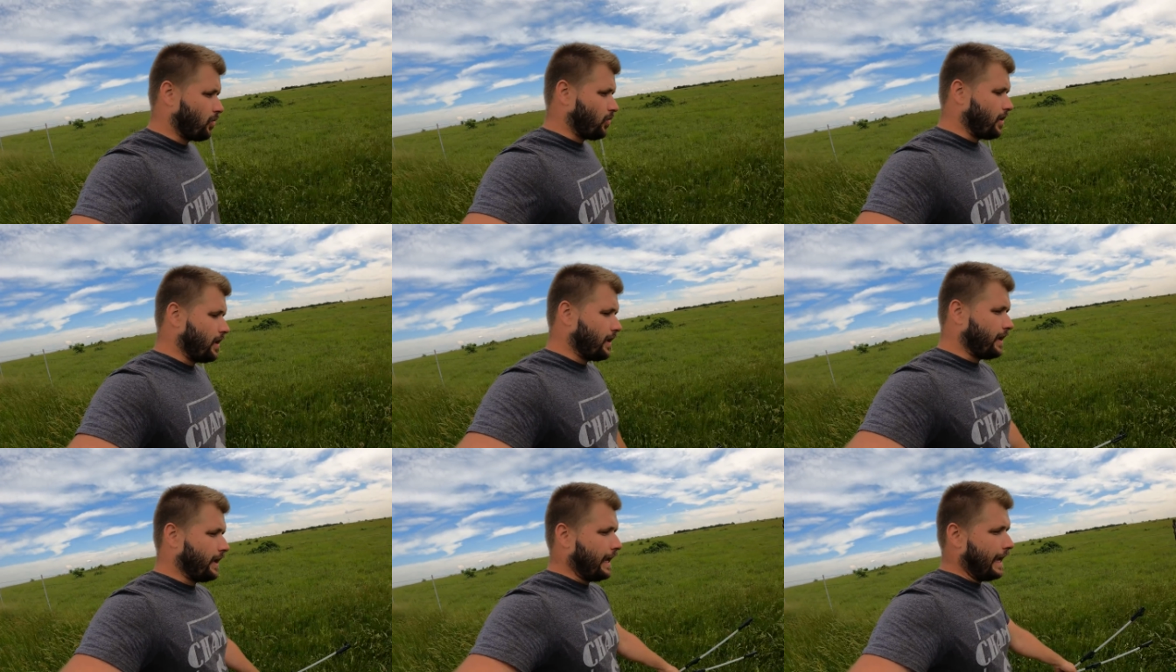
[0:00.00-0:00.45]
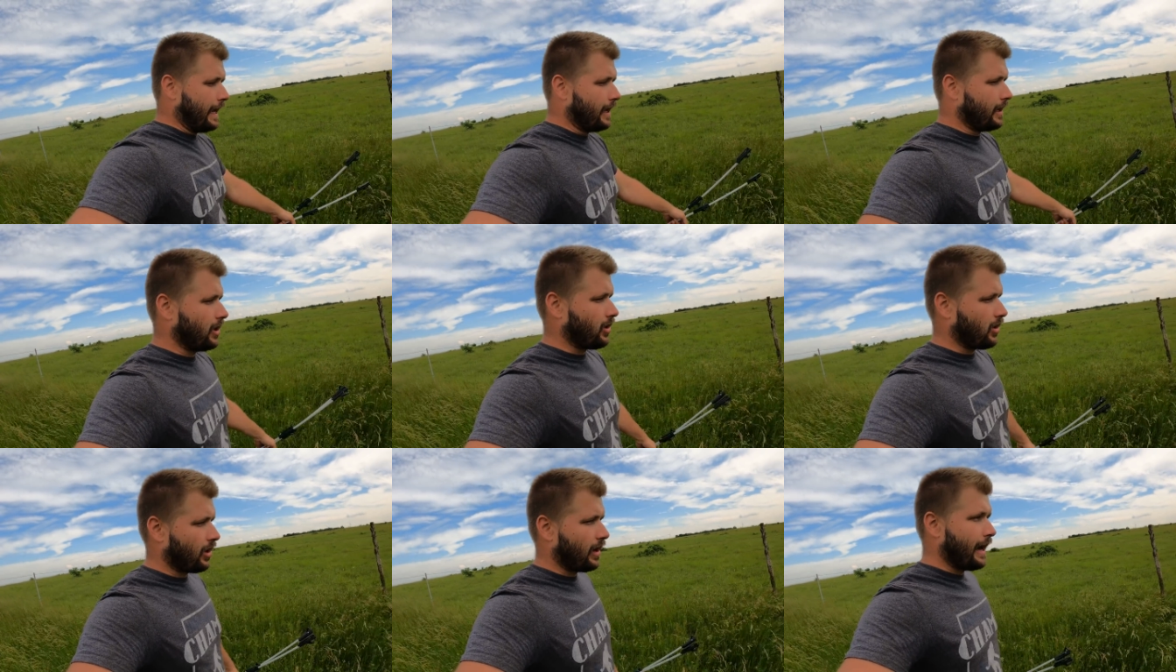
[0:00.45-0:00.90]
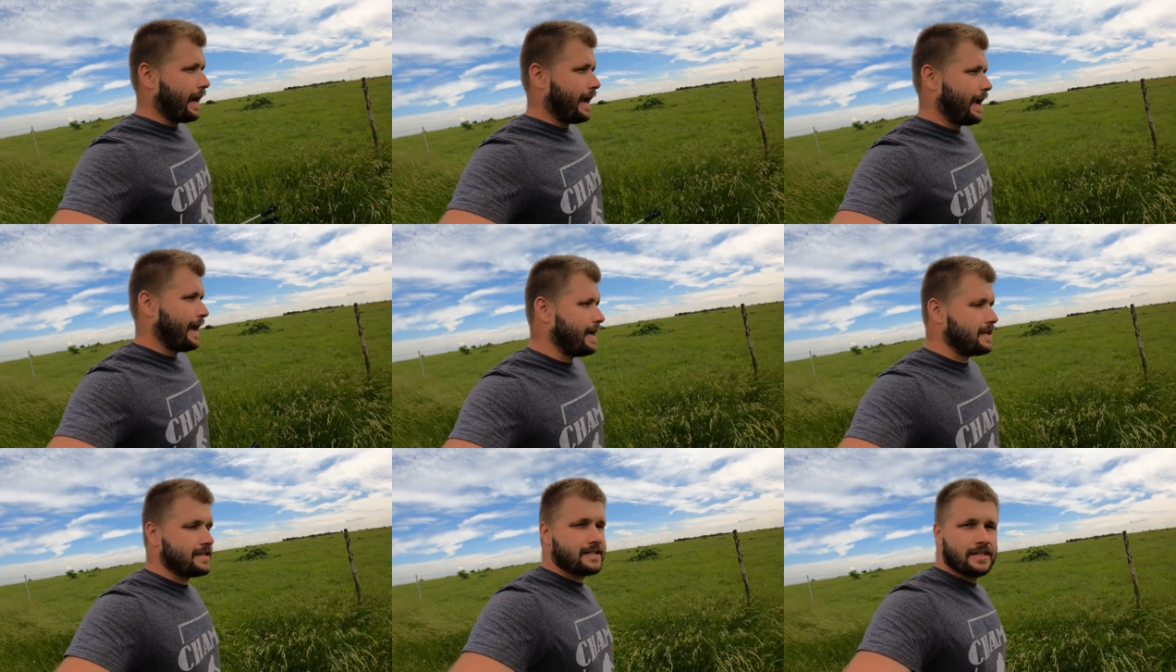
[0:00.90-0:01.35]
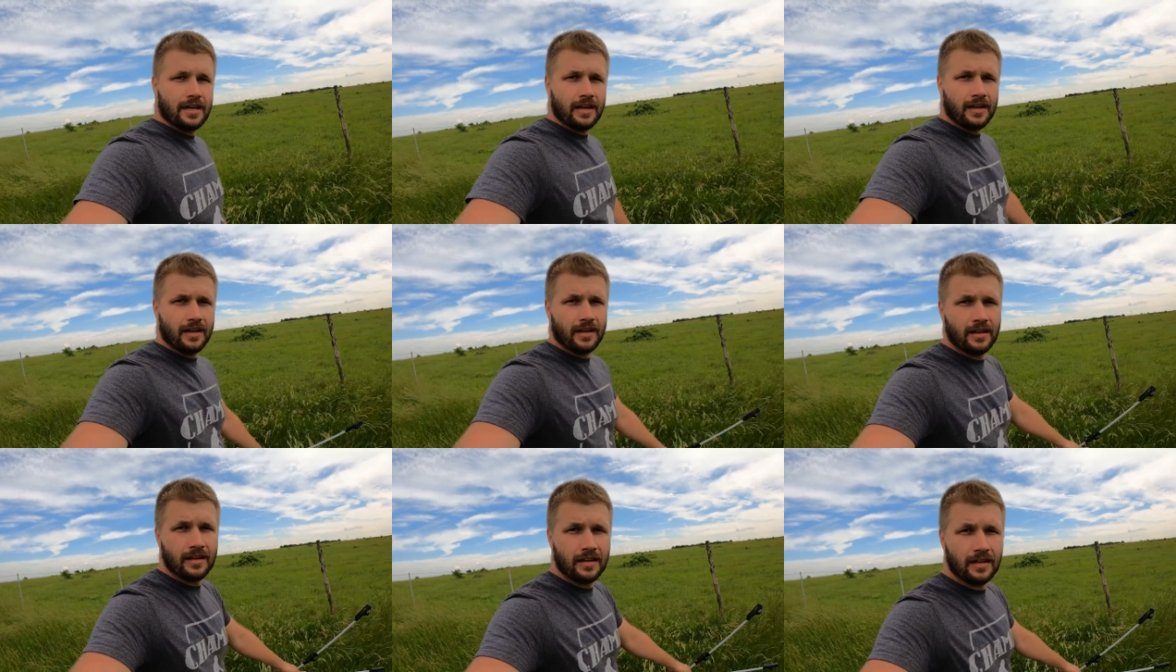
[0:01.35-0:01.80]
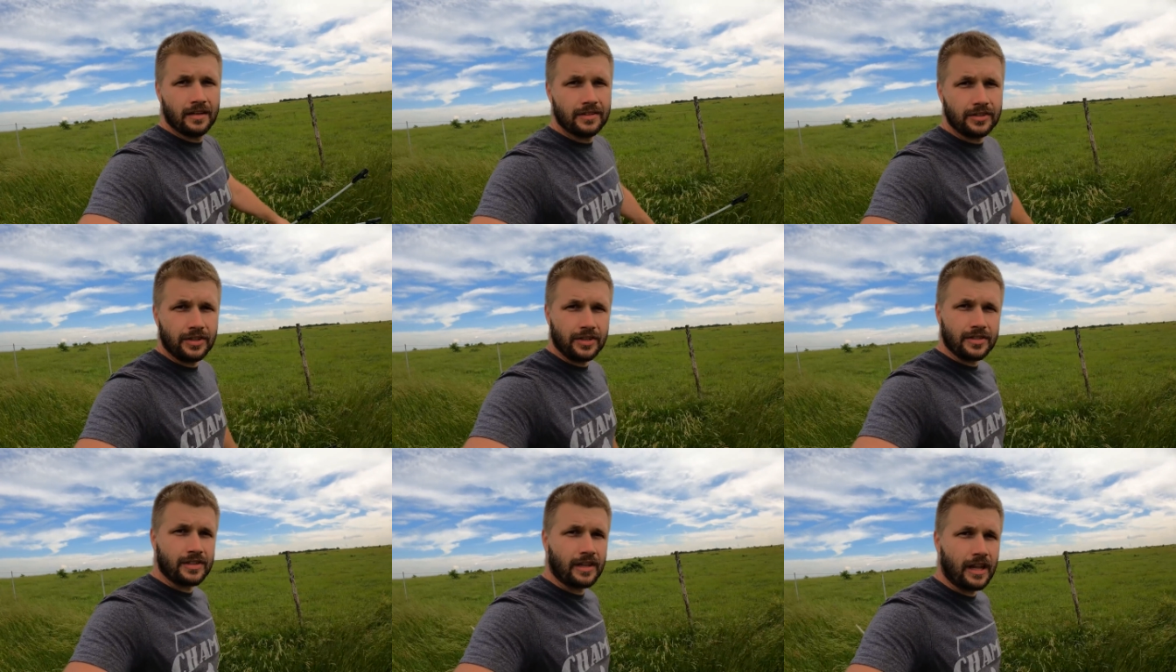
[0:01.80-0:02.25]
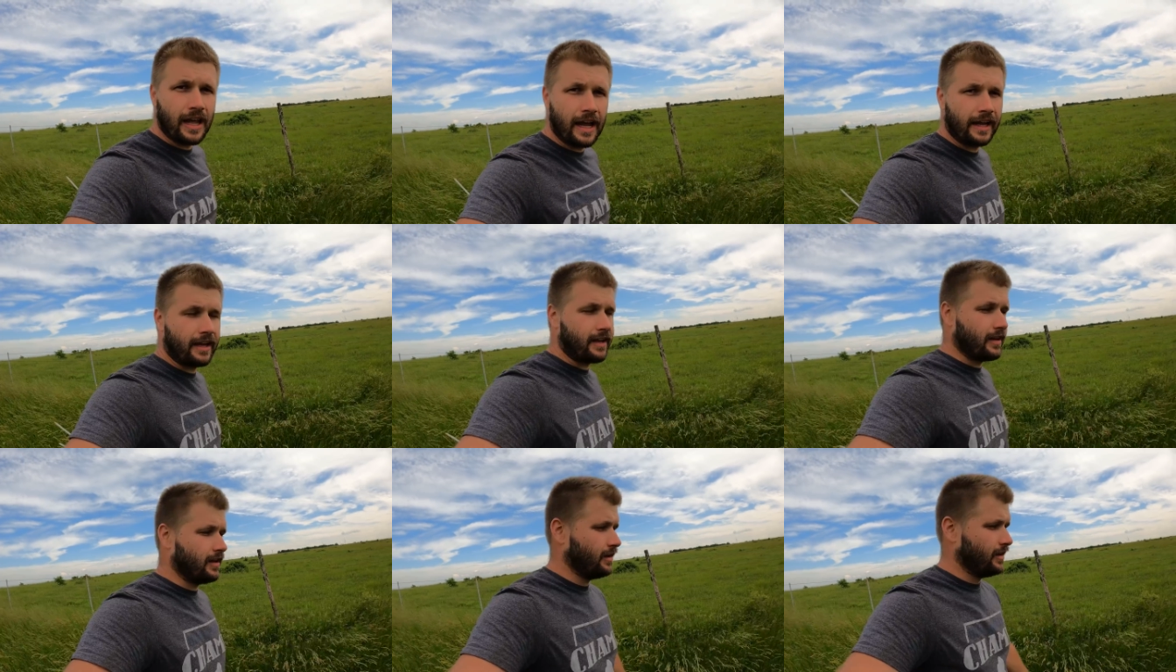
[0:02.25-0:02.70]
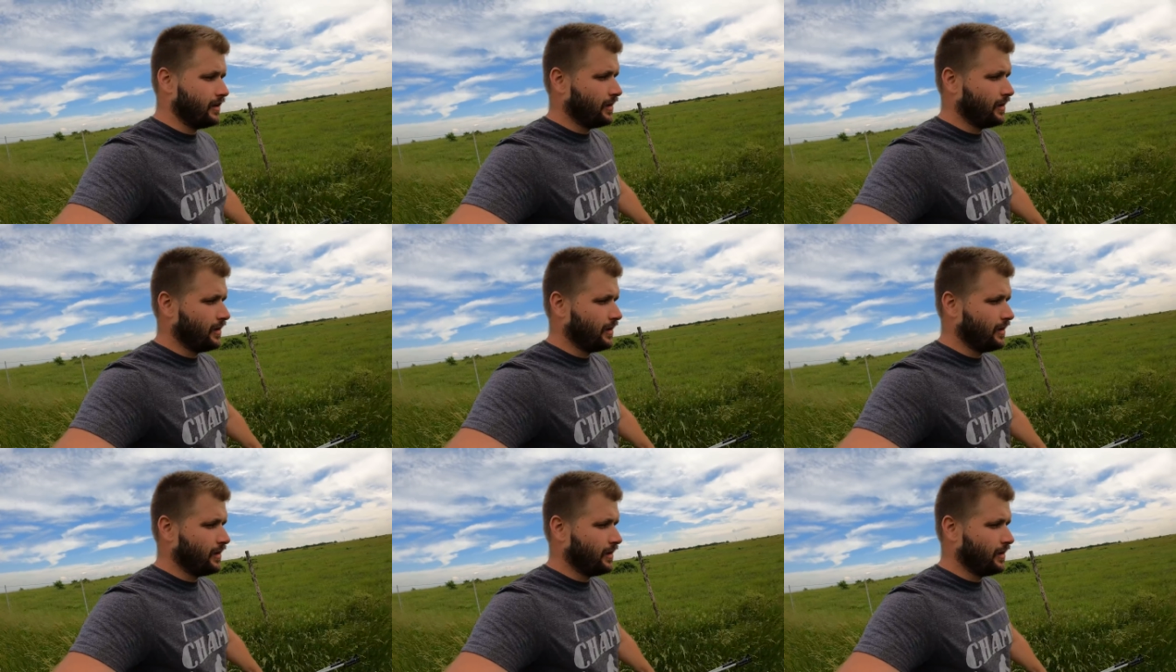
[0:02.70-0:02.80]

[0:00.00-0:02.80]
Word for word: running out of grass, just like